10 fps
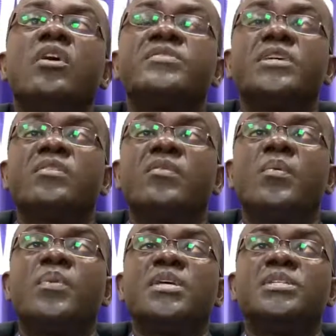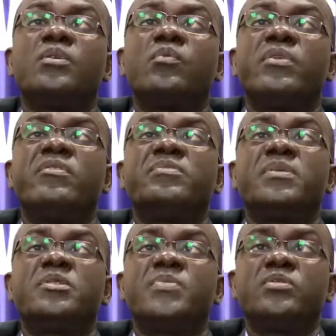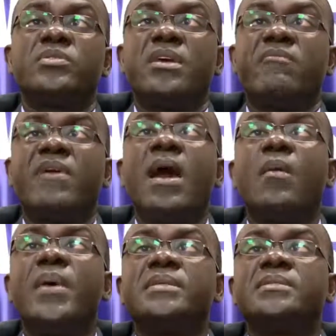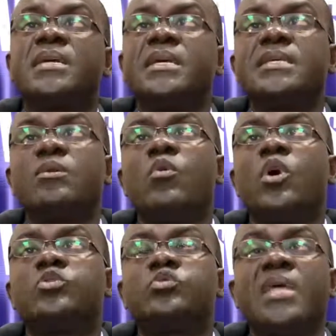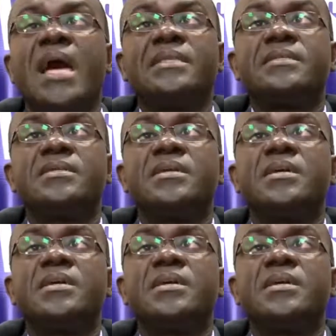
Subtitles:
of change of the population with respect to the environment is equal to that.